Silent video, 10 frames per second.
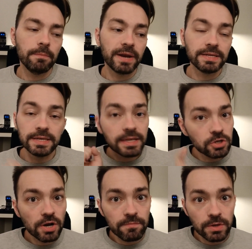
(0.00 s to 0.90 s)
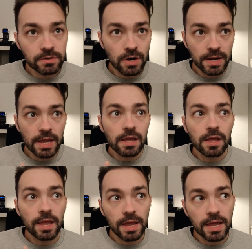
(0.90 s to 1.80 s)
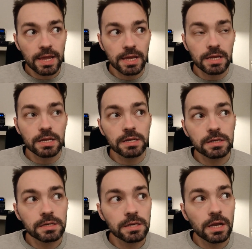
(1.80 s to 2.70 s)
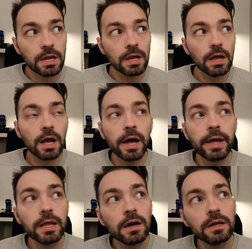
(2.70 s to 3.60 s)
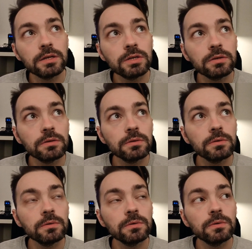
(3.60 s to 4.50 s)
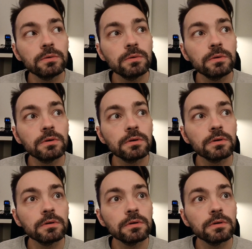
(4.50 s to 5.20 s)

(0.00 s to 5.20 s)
but I did get to drive a Maserati, and I got to,